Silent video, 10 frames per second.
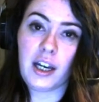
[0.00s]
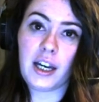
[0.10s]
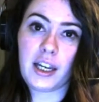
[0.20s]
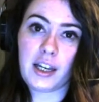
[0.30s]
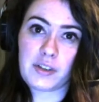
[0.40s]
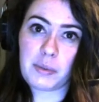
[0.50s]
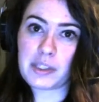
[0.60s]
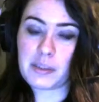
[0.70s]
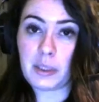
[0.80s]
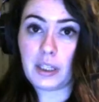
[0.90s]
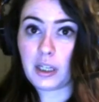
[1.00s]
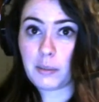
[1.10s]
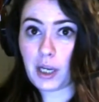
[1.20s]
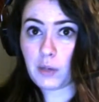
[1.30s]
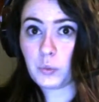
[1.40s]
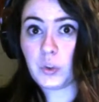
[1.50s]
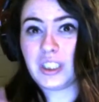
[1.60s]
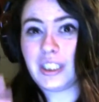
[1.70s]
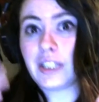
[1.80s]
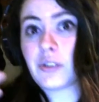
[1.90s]
I have to play something that I'm not
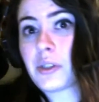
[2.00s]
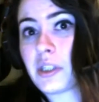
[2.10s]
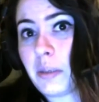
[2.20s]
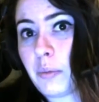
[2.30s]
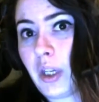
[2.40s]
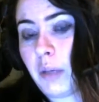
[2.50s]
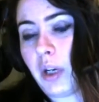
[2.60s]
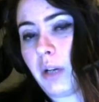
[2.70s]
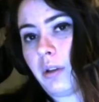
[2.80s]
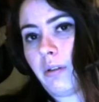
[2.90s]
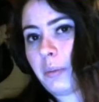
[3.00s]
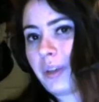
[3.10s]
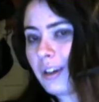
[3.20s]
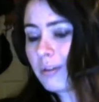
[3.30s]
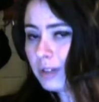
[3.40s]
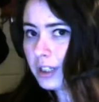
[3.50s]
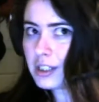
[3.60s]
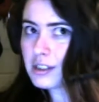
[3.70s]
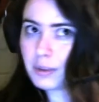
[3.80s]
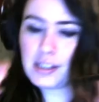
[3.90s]
really interested in playing, but I really want to play that
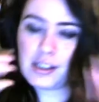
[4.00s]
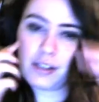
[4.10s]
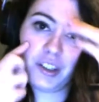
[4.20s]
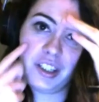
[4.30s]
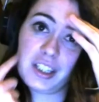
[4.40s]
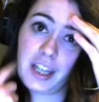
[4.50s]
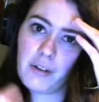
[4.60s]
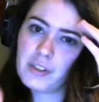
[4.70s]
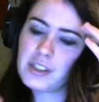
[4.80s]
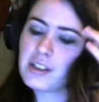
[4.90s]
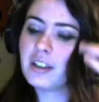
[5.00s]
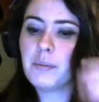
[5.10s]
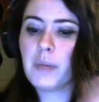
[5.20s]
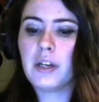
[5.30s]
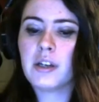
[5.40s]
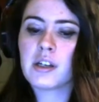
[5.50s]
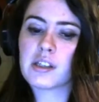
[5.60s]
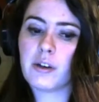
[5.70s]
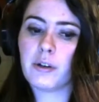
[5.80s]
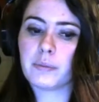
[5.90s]
race because I really like the outfits on them,
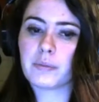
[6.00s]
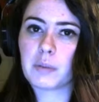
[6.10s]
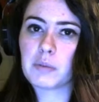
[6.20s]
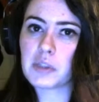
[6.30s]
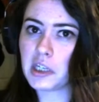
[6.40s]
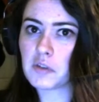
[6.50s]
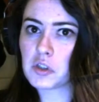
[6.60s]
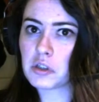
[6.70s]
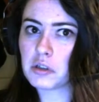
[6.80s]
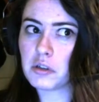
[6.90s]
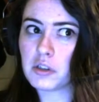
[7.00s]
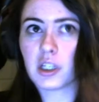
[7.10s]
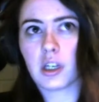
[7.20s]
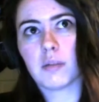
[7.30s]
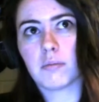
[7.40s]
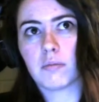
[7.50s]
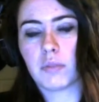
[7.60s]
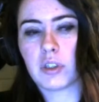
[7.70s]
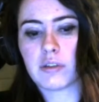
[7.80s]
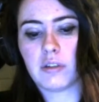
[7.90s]
so I'm just going to have to suck it up
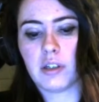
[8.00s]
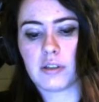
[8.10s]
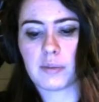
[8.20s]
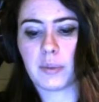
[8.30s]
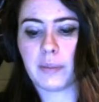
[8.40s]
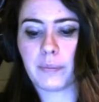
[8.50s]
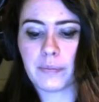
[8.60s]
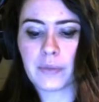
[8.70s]
and play something else. But